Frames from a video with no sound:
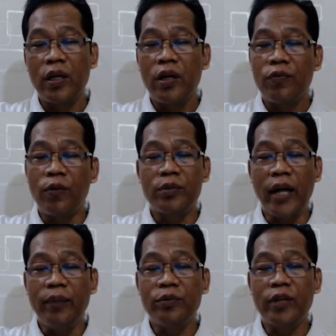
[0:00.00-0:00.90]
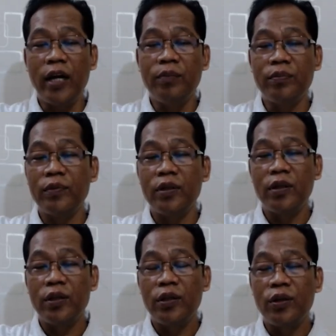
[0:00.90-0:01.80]
From time to time,
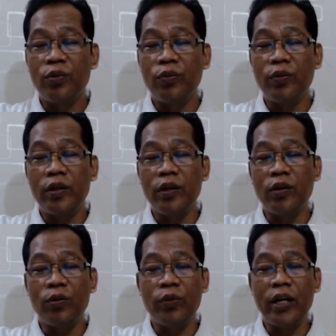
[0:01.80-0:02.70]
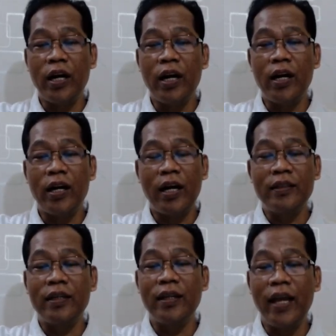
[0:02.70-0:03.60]
you know, we are under
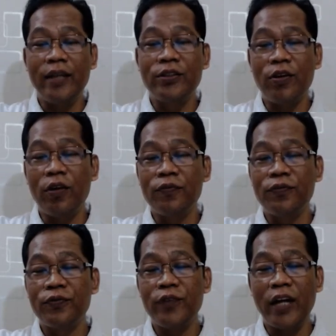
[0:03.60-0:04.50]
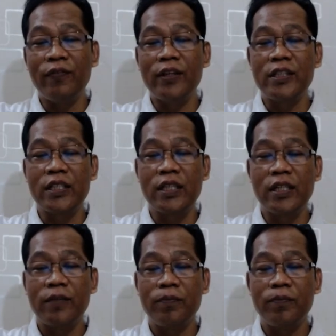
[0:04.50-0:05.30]
the days of adversity.